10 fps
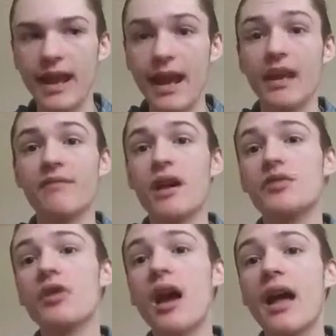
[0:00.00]
And if I
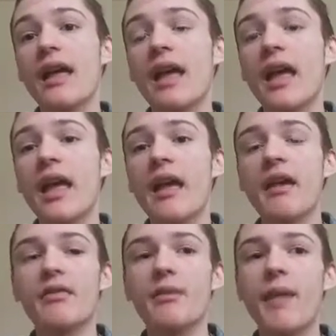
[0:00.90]
try,
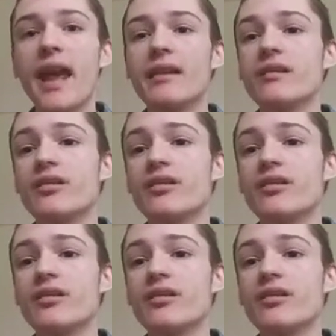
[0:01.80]
the pain is